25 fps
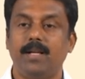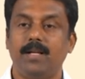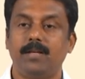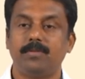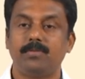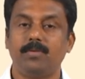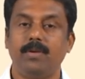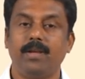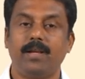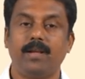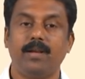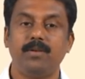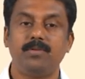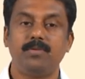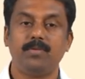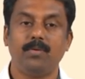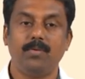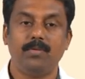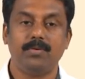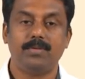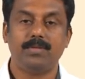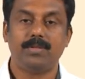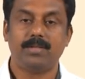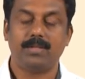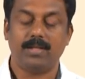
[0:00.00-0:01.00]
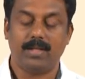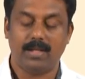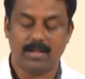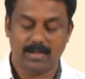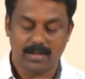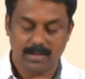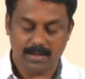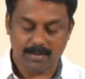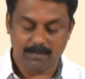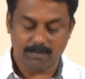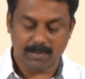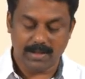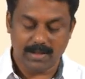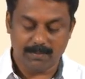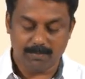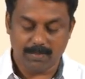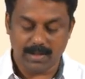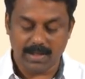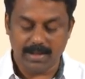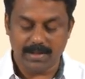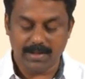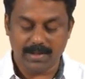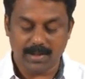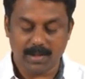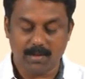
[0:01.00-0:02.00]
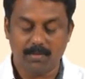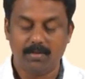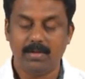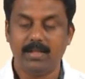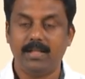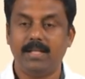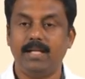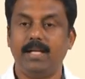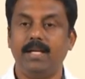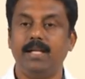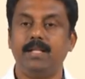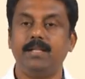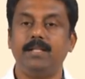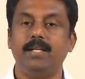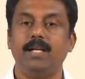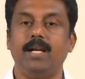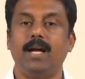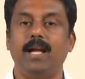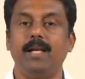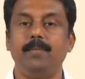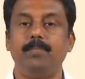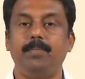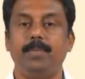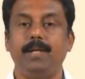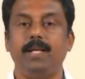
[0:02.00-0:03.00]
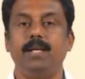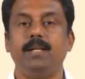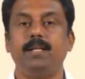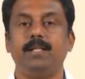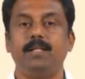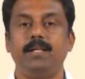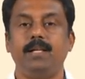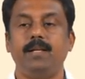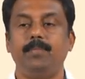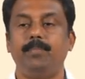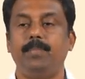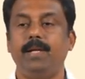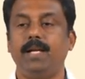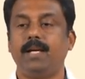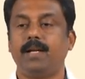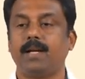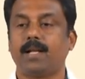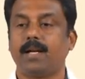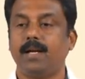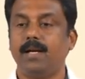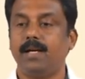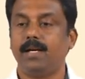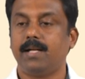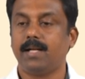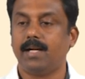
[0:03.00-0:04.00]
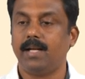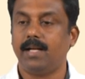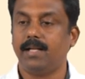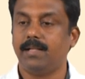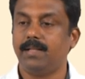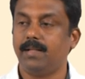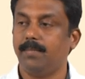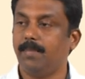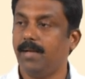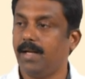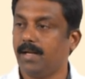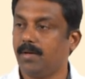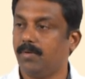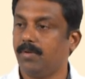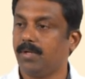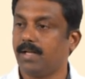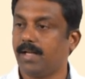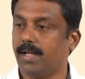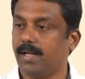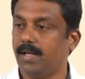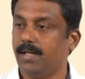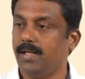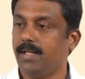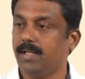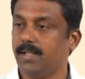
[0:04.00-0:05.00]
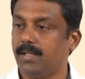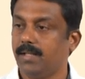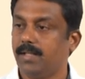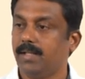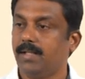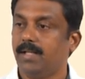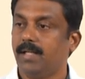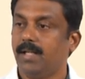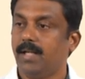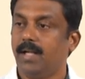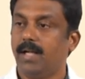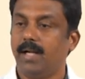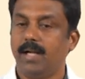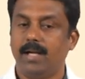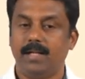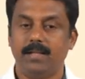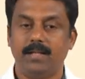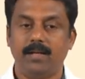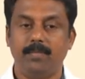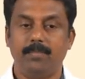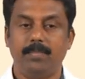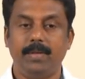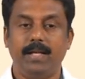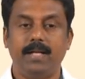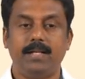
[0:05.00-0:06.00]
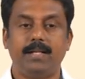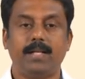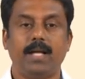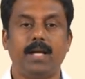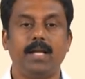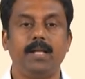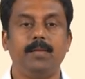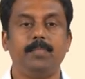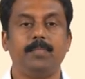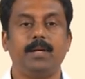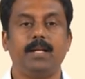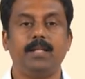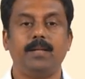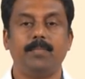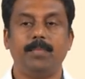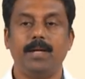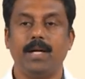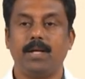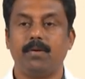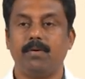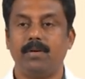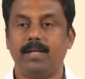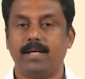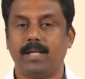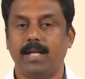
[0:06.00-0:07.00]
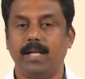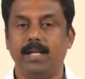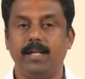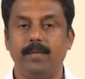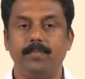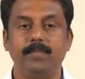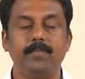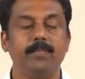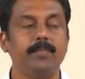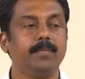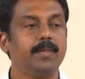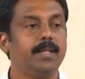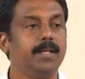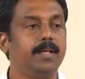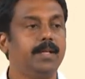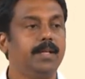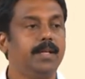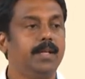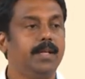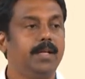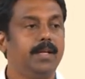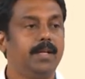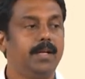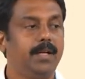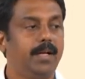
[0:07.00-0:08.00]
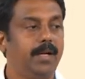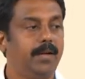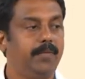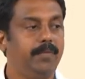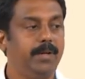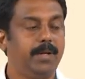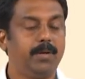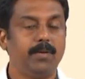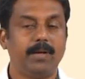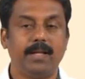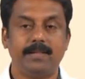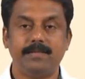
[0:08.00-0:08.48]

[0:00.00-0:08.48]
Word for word: So you can choose by playing around the, the IP, the peak current and the background current and then peak time and the background time, we could